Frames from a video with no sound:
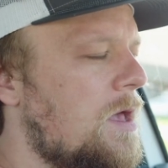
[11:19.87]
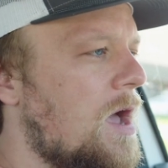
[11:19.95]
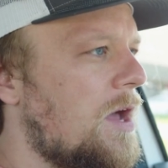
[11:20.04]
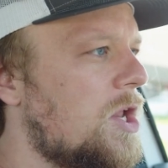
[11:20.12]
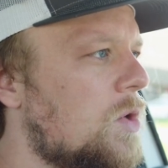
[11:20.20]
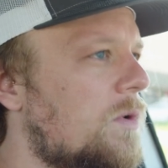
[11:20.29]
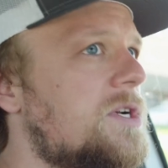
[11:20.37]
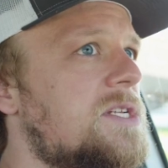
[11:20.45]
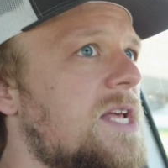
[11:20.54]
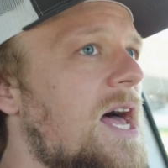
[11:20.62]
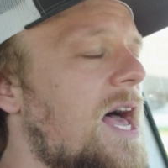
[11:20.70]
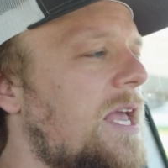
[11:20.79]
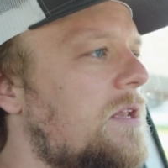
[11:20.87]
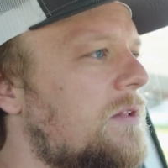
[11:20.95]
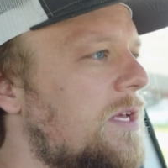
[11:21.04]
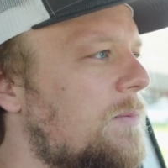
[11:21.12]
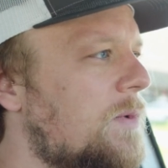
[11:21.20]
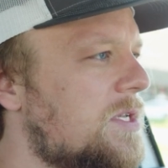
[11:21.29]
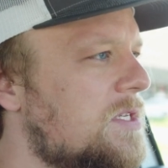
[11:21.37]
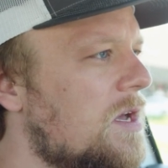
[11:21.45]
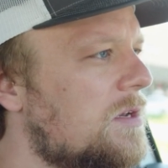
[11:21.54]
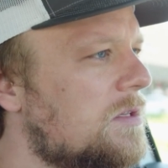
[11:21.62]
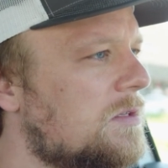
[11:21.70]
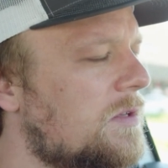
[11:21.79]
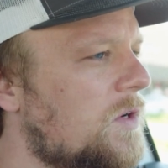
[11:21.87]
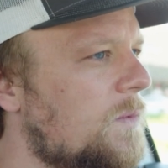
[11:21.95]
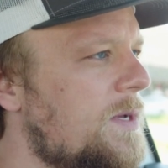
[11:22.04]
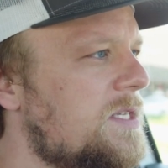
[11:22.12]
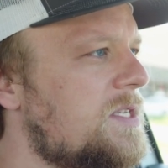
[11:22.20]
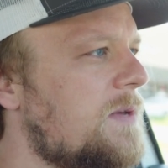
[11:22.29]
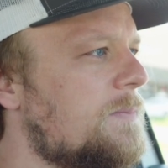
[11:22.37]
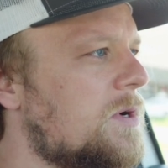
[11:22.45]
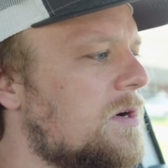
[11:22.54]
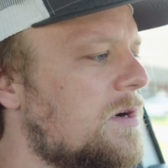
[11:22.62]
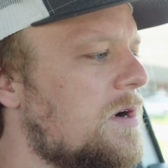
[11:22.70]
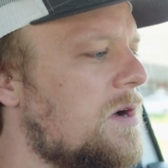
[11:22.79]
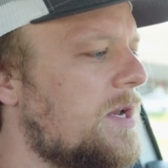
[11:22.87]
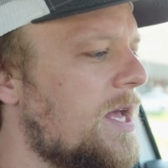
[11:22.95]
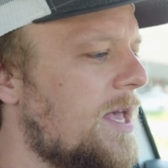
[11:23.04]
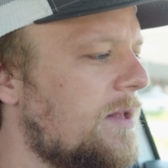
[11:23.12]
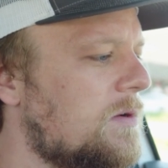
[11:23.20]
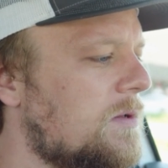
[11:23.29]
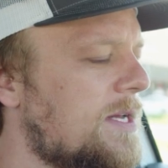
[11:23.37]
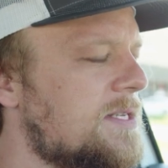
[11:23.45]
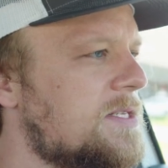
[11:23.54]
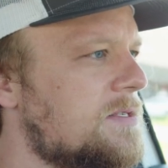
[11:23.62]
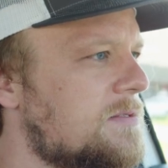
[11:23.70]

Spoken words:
I know we're just idling, but it's gotten a little bit deeper on idle as